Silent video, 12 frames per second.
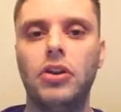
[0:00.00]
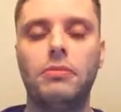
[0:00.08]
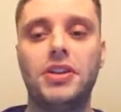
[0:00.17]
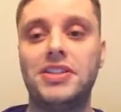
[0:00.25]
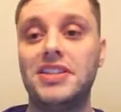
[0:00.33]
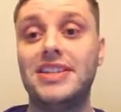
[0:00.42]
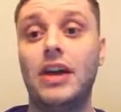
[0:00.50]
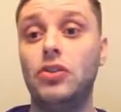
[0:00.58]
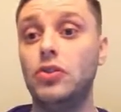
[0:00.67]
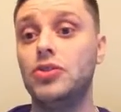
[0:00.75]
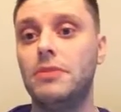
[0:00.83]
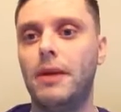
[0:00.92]
because this is how you
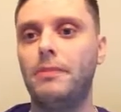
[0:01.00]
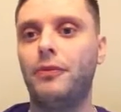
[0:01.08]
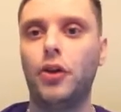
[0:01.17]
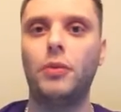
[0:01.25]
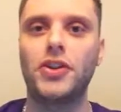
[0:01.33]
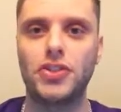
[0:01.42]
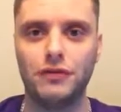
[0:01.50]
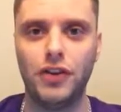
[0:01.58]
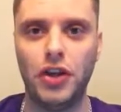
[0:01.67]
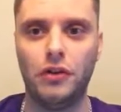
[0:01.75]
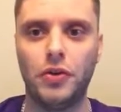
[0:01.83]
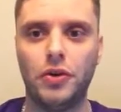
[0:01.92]
used to bet before you watch this
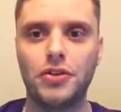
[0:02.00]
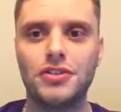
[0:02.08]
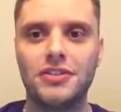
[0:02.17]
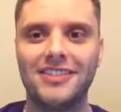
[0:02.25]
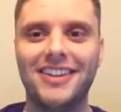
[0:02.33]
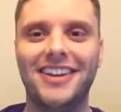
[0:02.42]
video, of course.